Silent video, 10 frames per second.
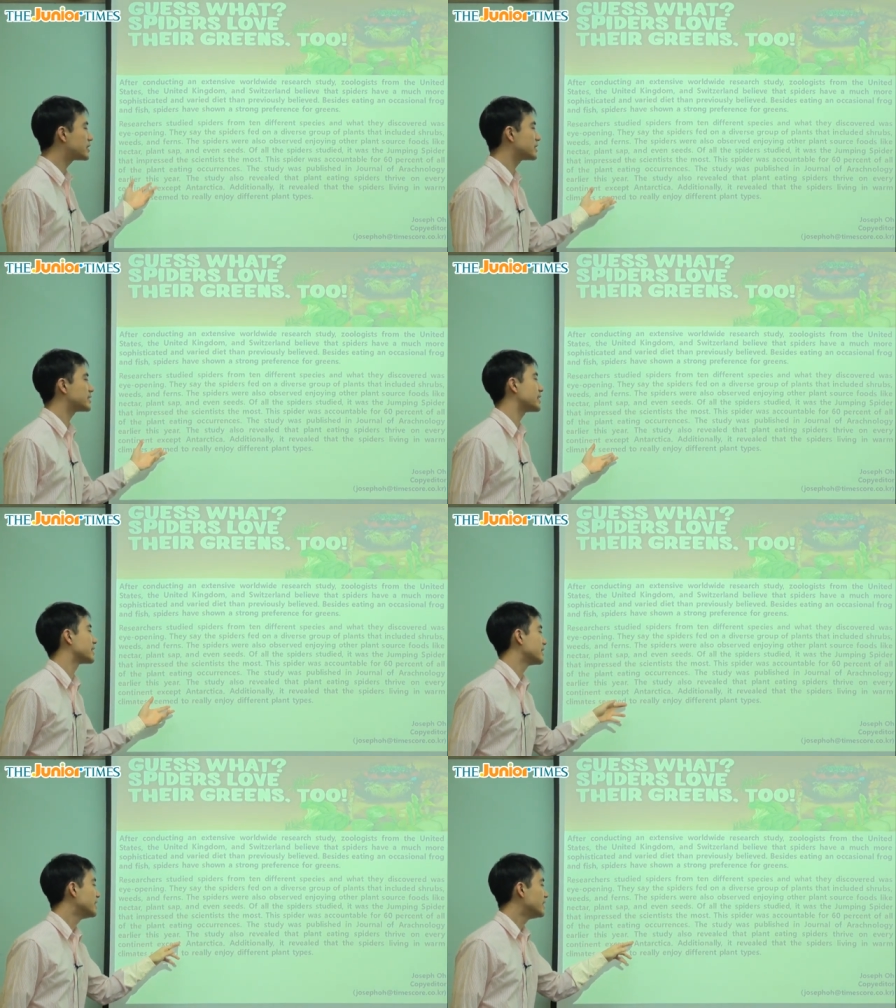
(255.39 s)
this
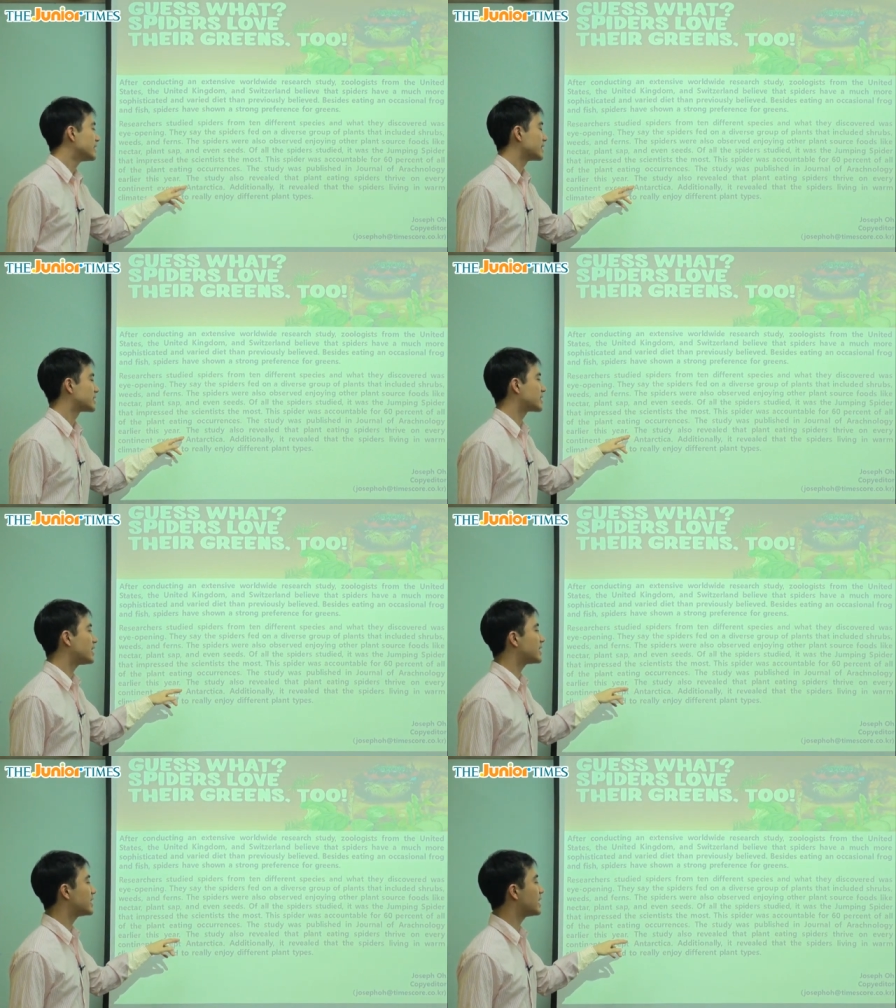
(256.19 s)
year, the
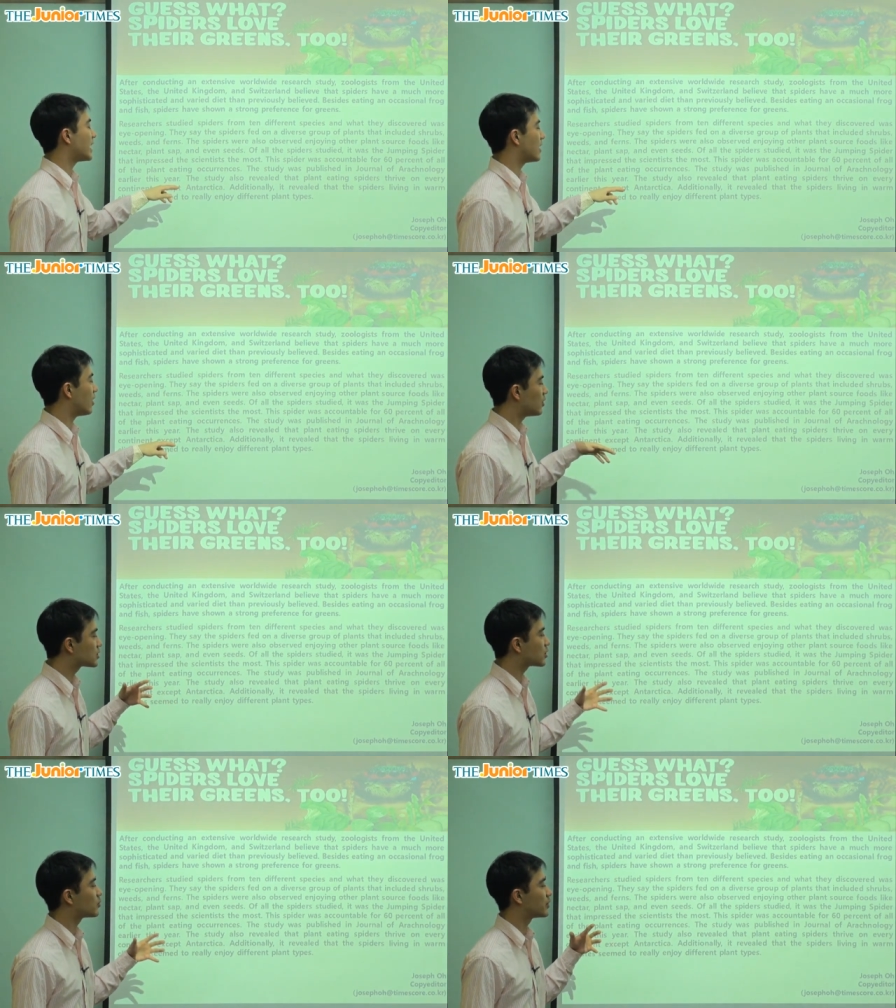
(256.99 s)
study
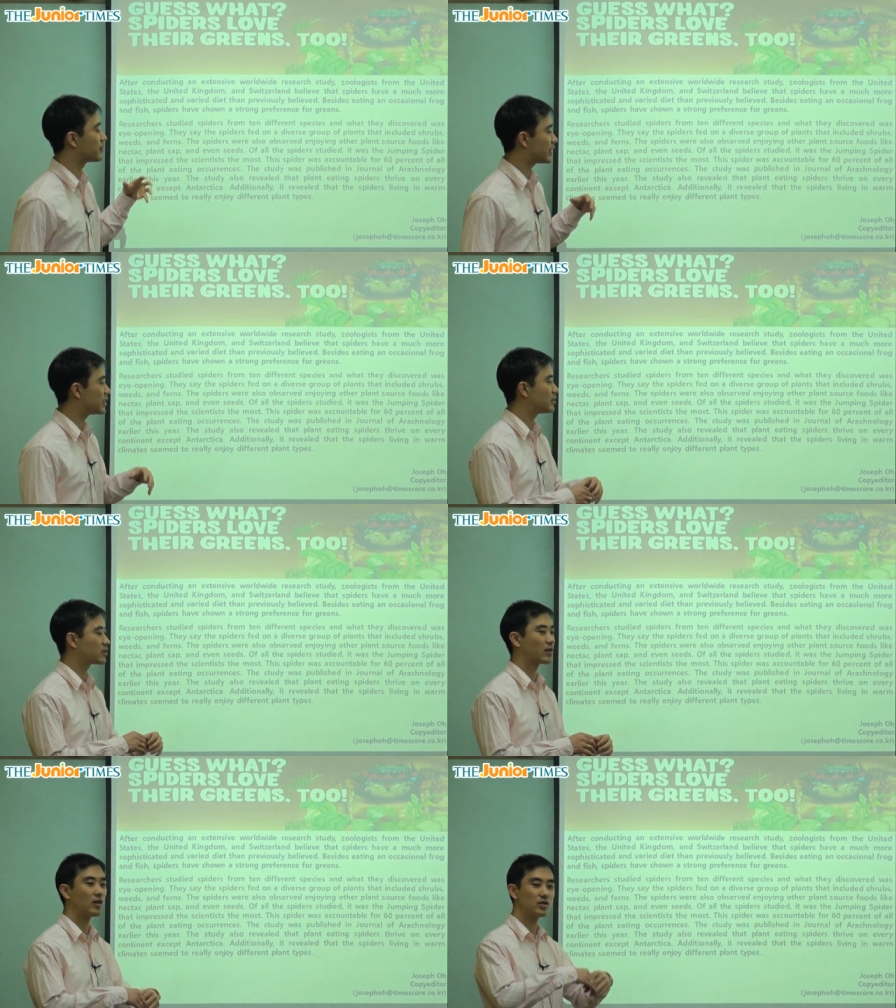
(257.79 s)
also
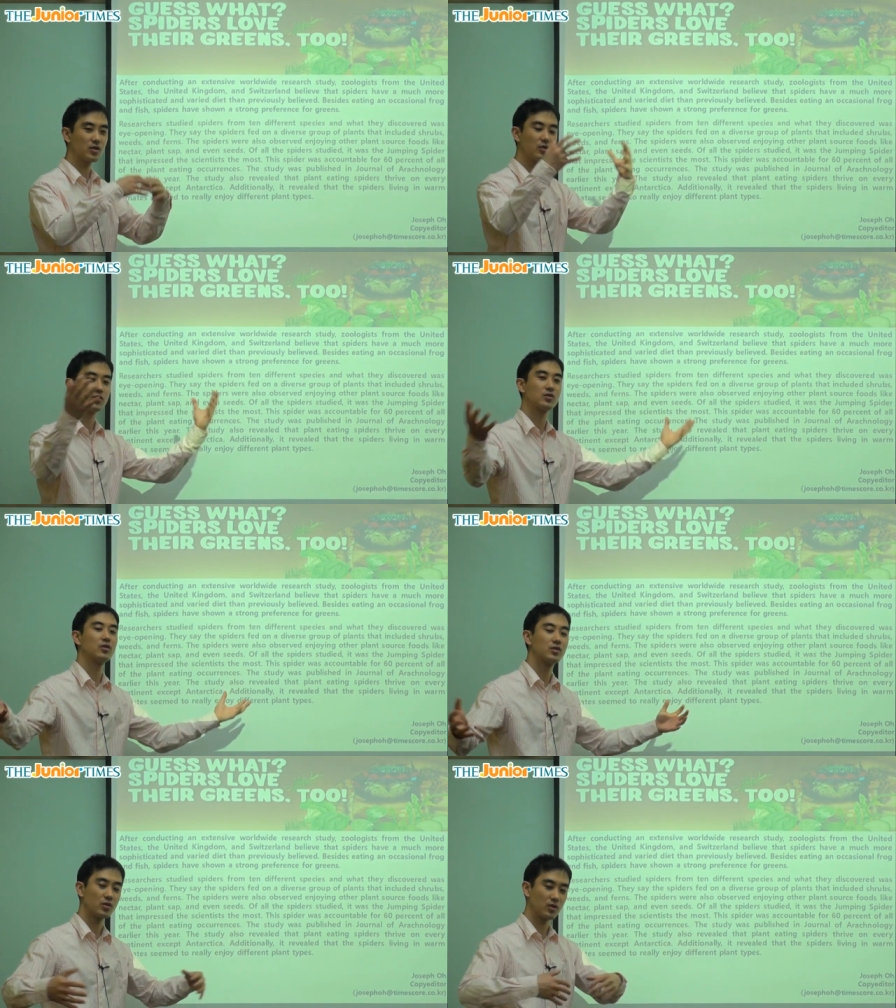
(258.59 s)
revealed or also
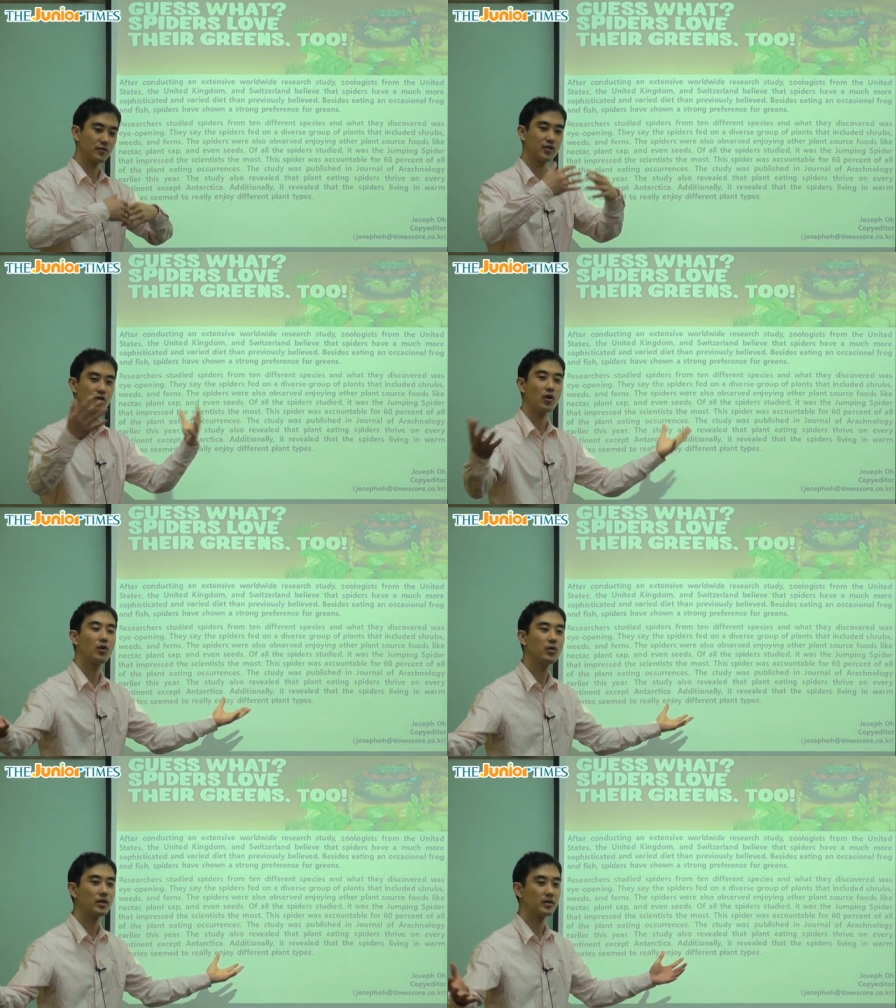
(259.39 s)
sort of
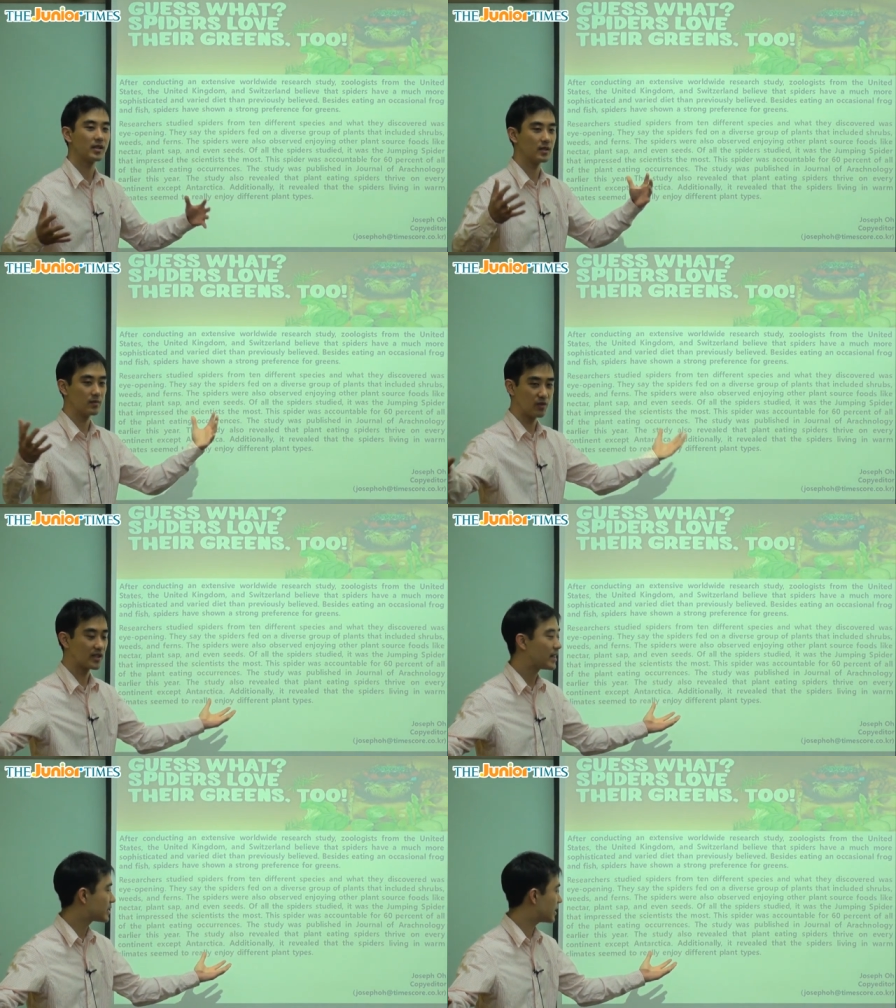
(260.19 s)
showed,
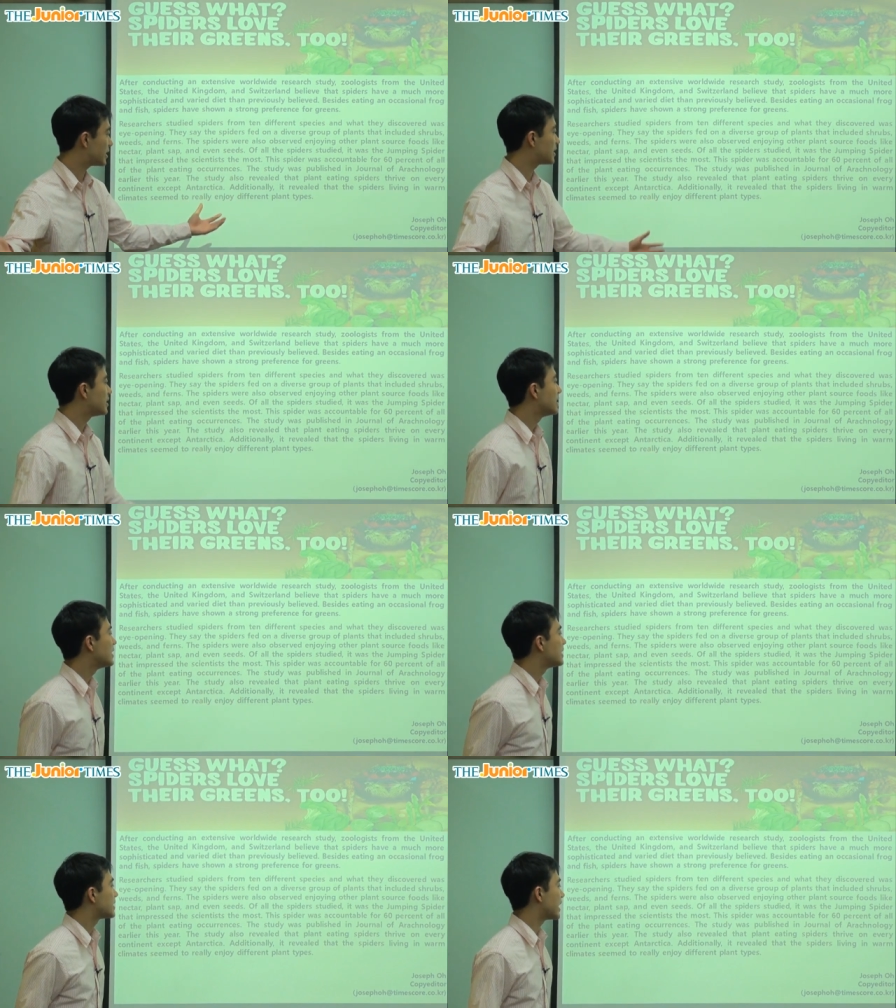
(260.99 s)
presented
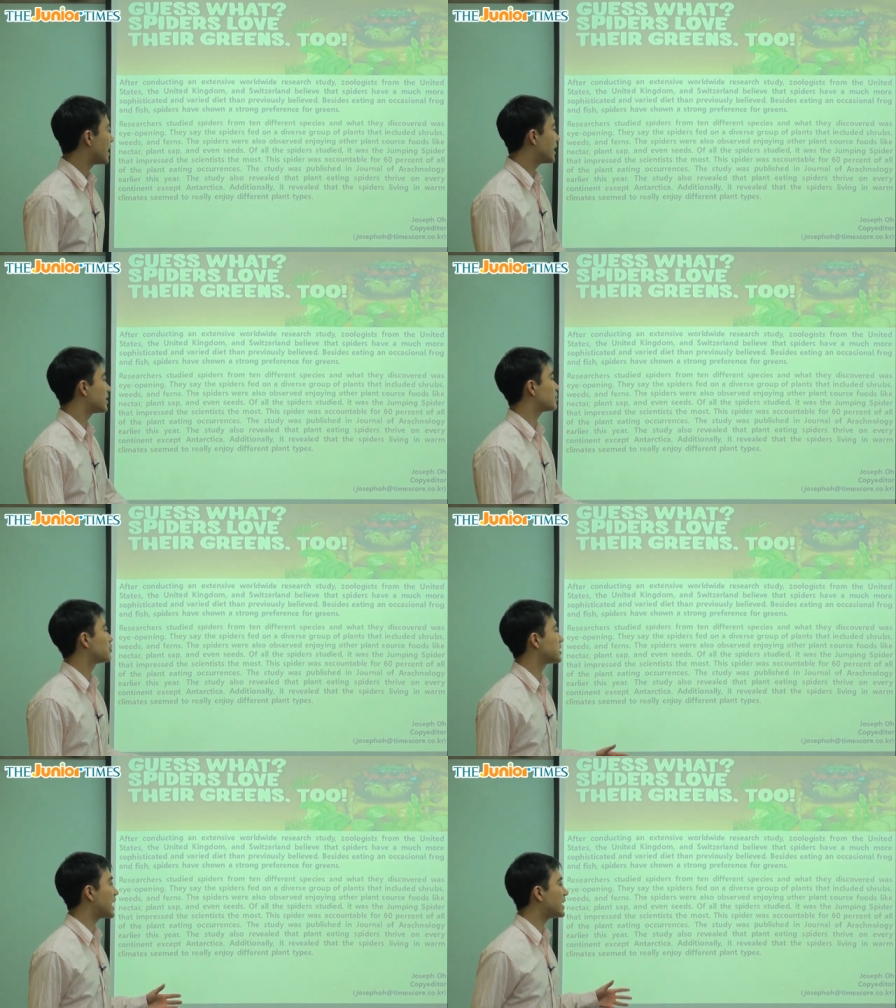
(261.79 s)

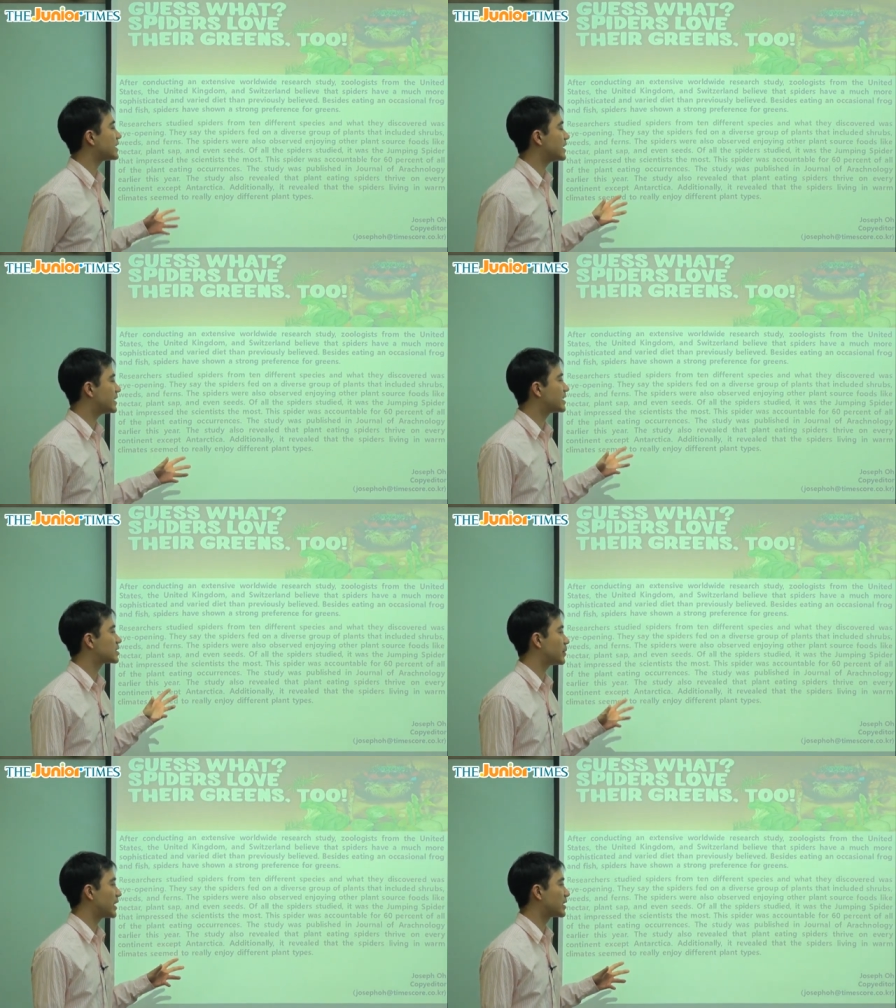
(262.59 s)
that plant-eating
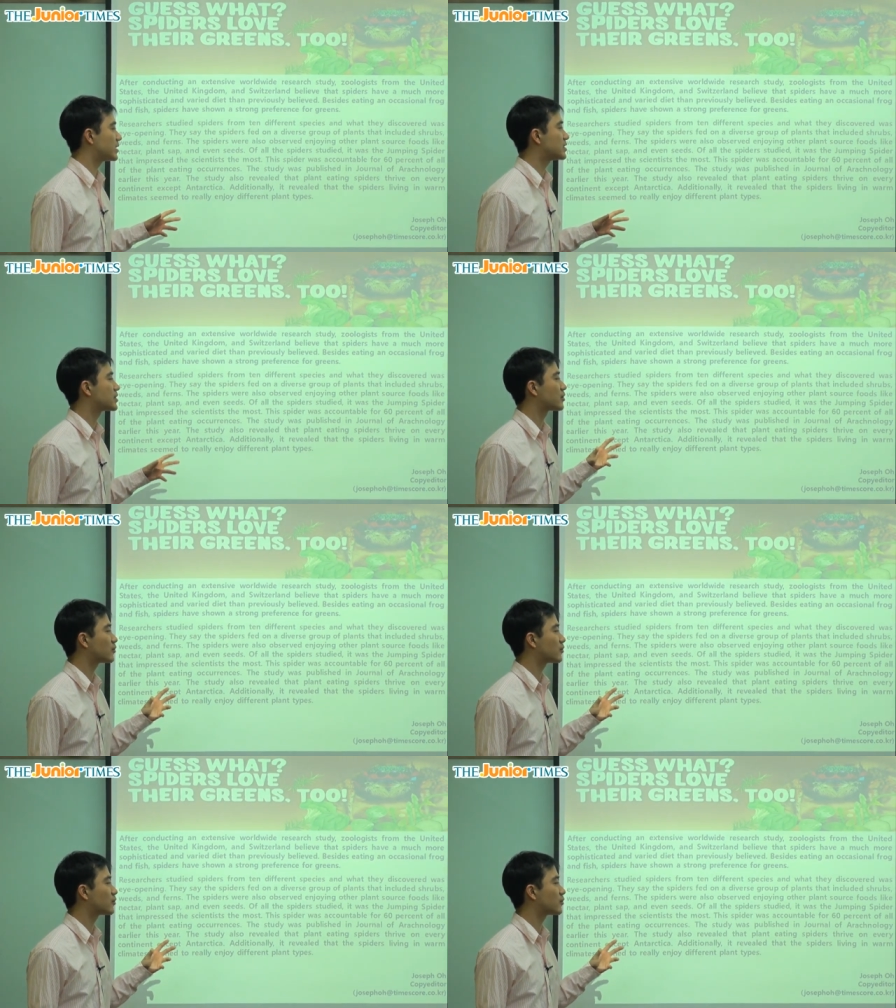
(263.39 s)
spiders